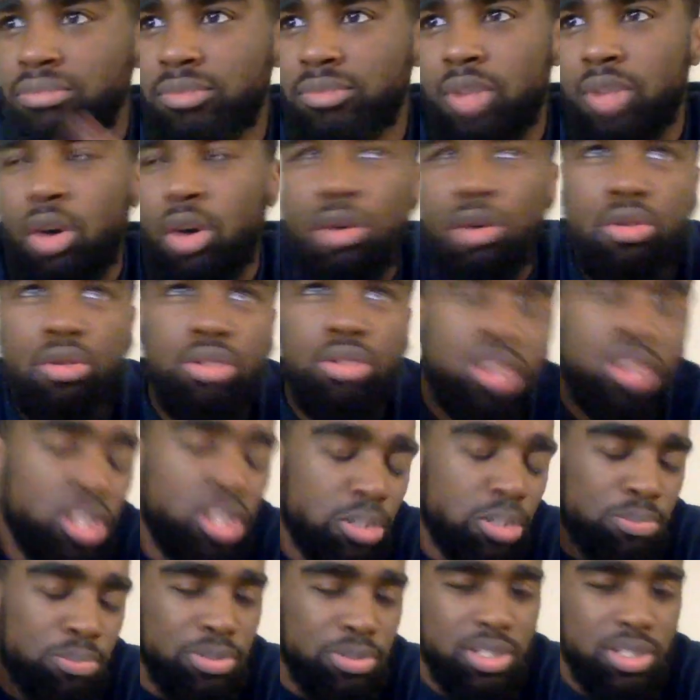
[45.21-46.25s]
old
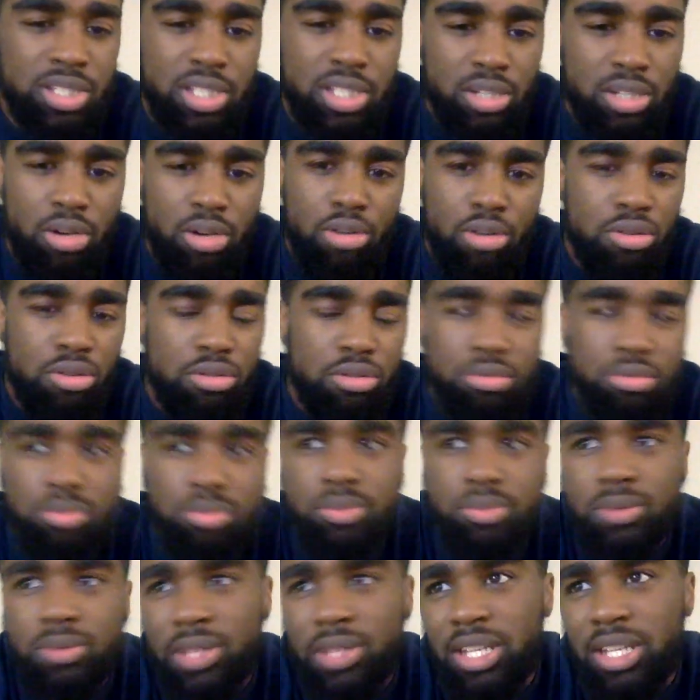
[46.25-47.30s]
lookbooks and old
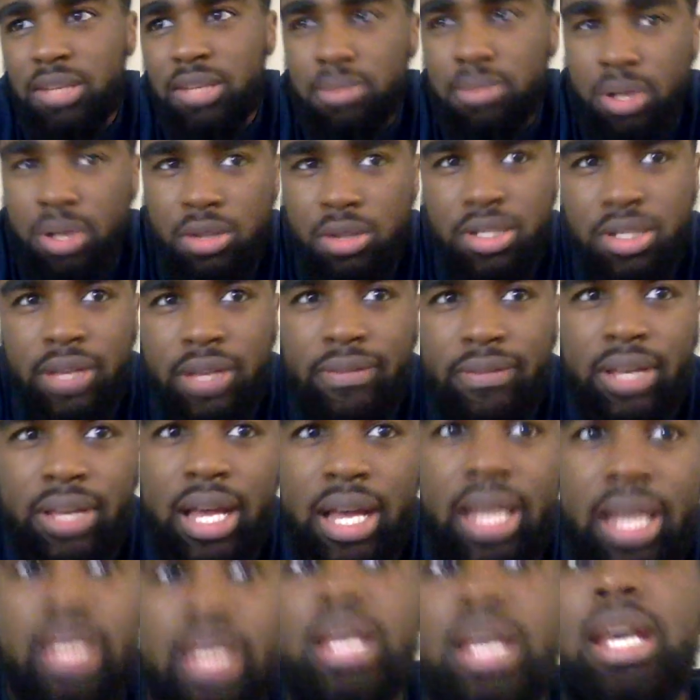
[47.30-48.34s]
emails I've
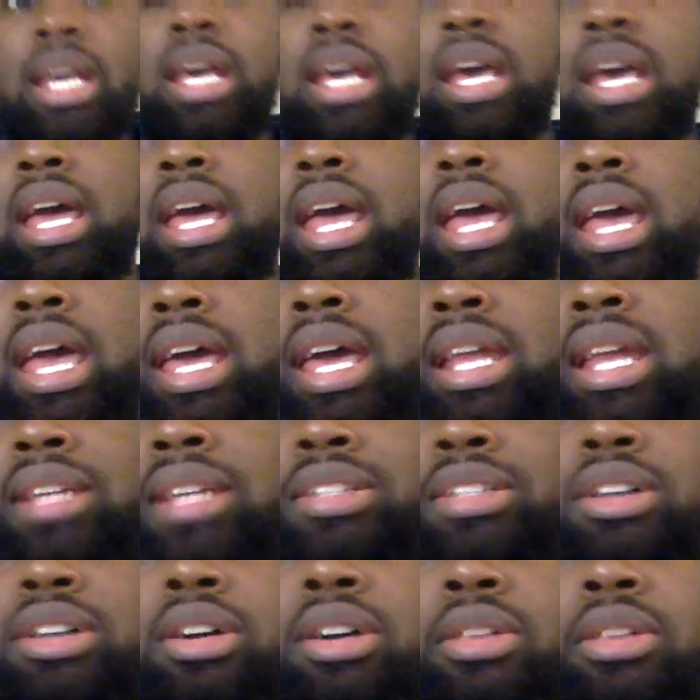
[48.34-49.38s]
got, and I
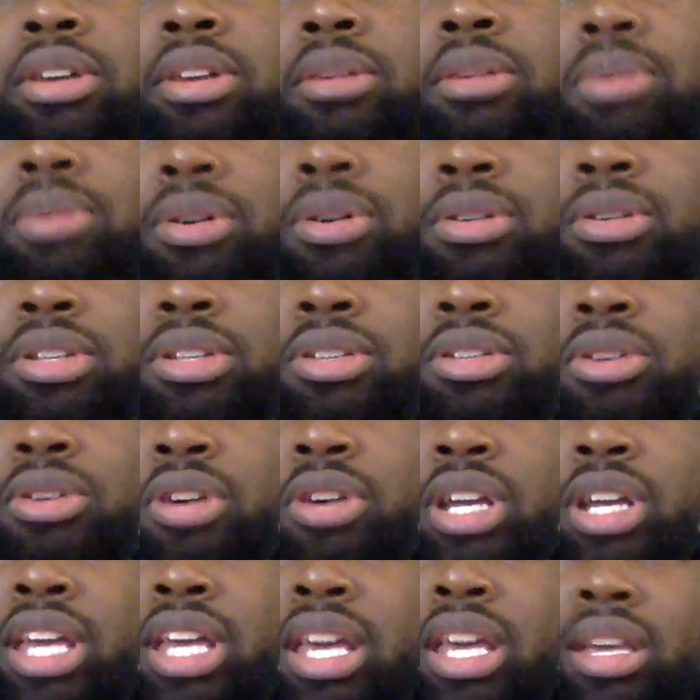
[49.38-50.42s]
saw the Capone and
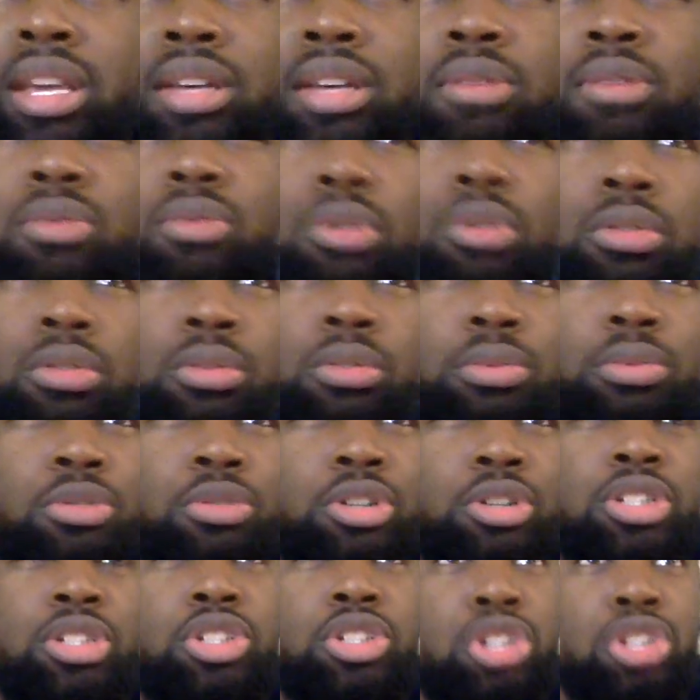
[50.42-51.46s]
Noriega War
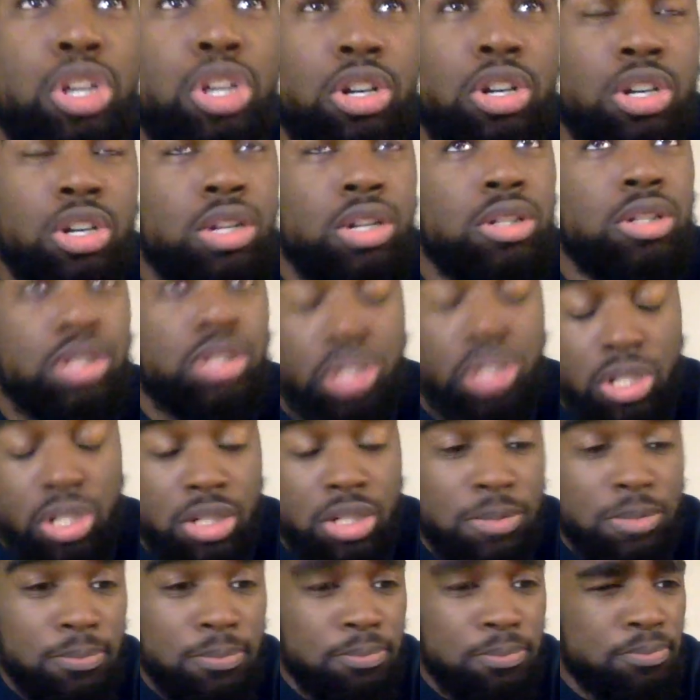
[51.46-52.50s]
Report
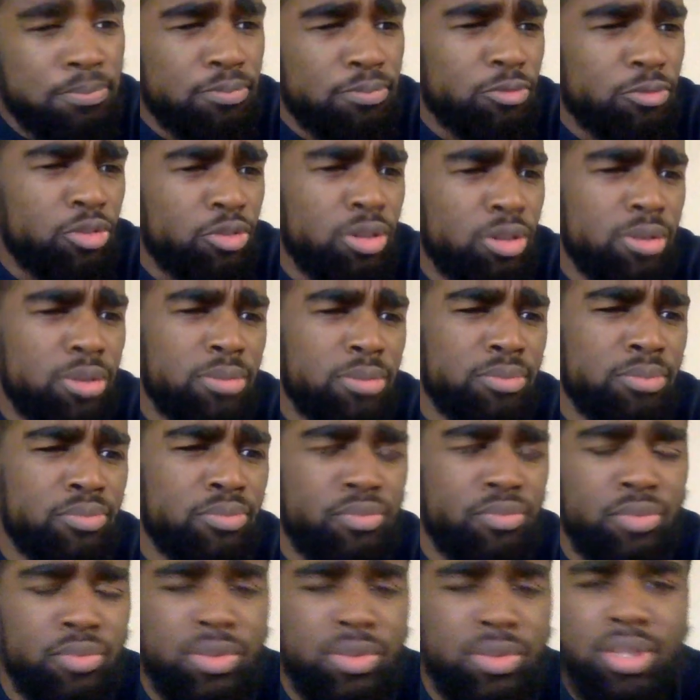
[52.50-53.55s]
shirt
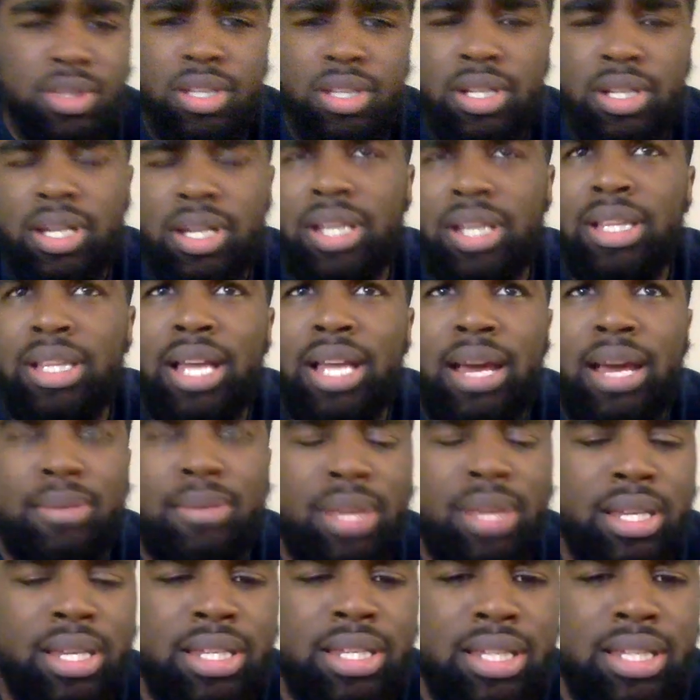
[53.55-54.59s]
from the collab
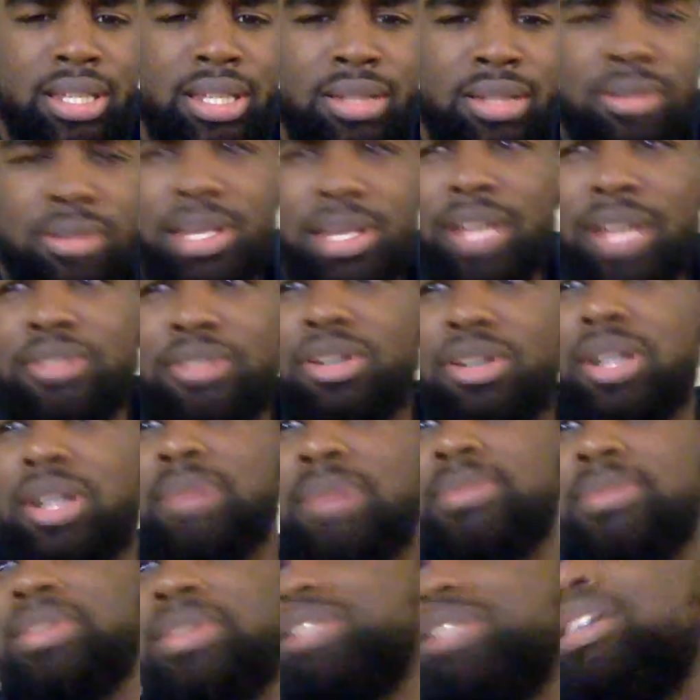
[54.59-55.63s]
they did that
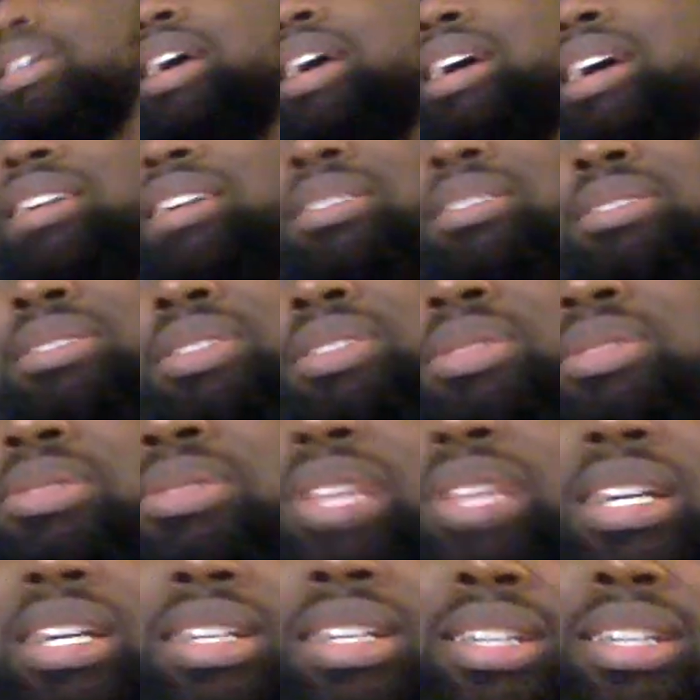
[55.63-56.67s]
dropped. I don't know,
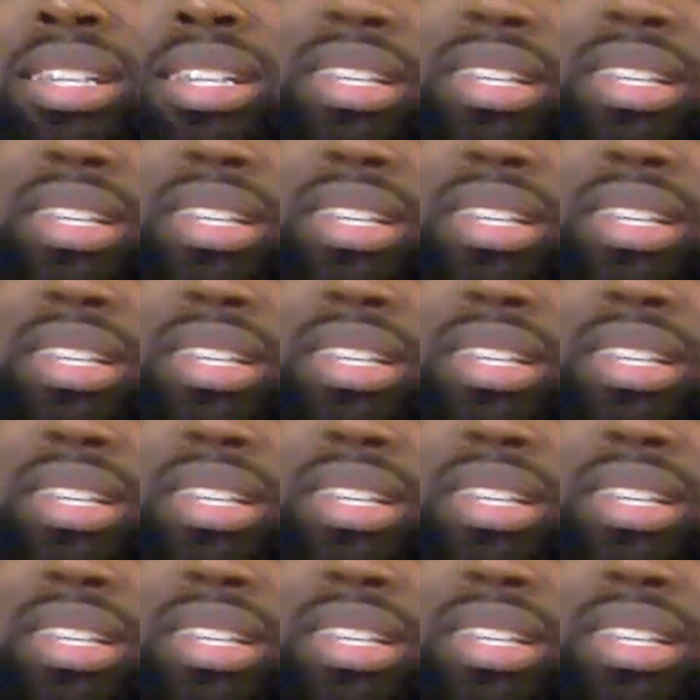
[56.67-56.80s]
like